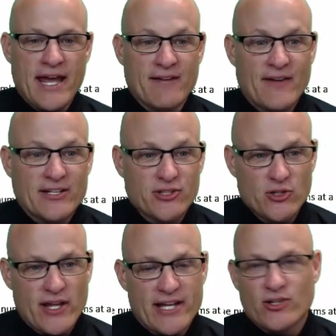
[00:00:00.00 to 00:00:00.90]
And if I
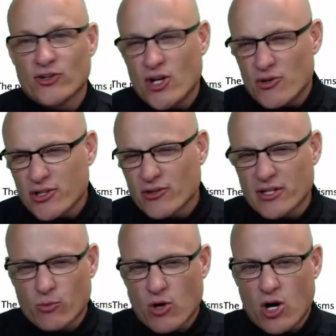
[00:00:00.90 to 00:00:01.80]
do that, you'll know you're
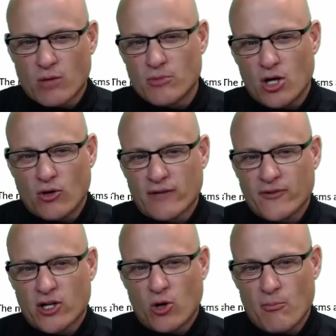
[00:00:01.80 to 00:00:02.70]
in the wrong mode
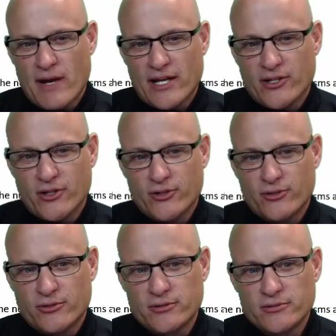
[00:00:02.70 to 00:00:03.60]
if you go
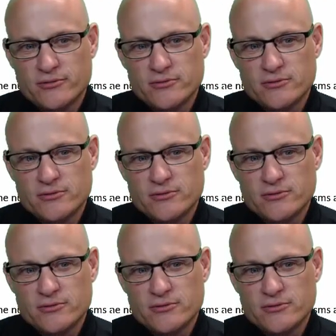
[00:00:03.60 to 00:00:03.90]
menu,